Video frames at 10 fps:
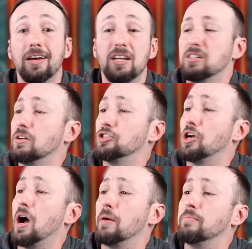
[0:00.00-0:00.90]
It is their
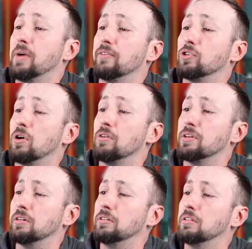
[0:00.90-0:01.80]
job, after all,
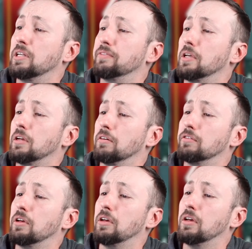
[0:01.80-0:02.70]
the lifting of
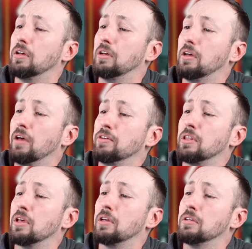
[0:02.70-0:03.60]
heavy
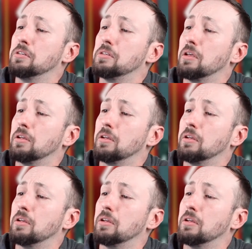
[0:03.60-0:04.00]
things.